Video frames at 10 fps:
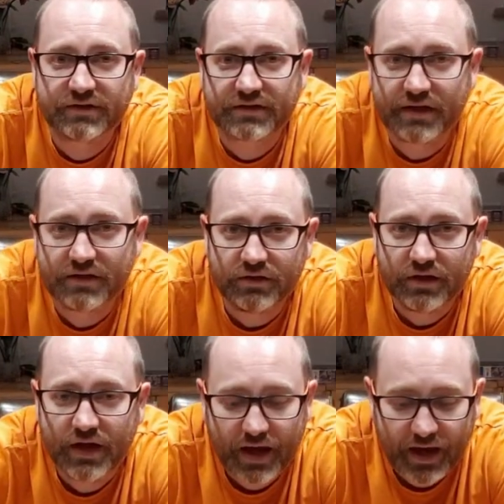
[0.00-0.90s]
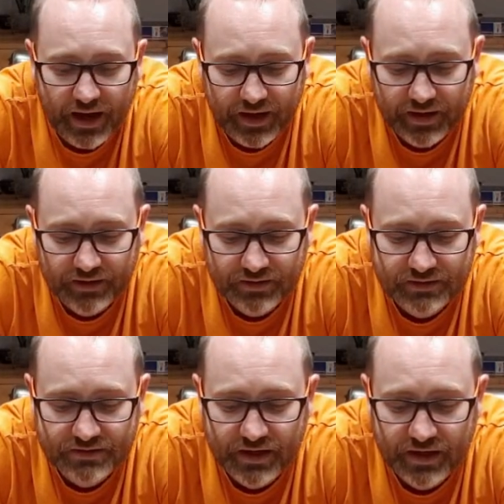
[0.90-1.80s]
stand.
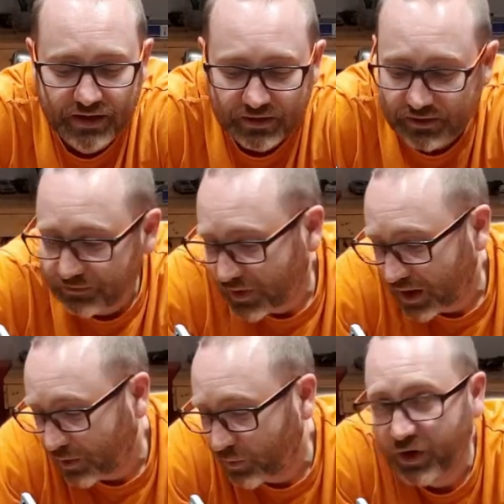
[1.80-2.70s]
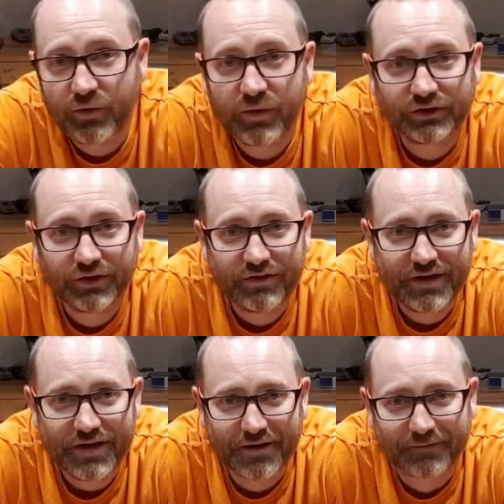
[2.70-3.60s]
And we hope you enjoy the
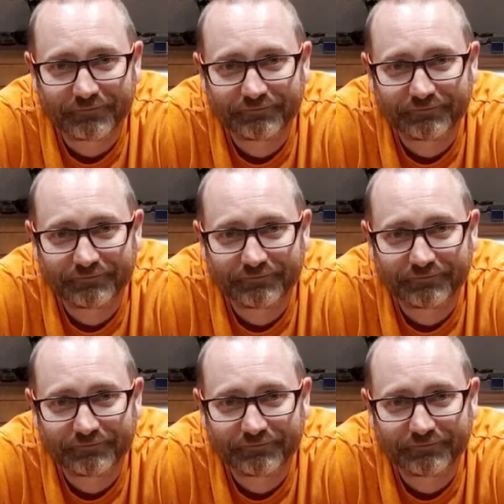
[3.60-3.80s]
video.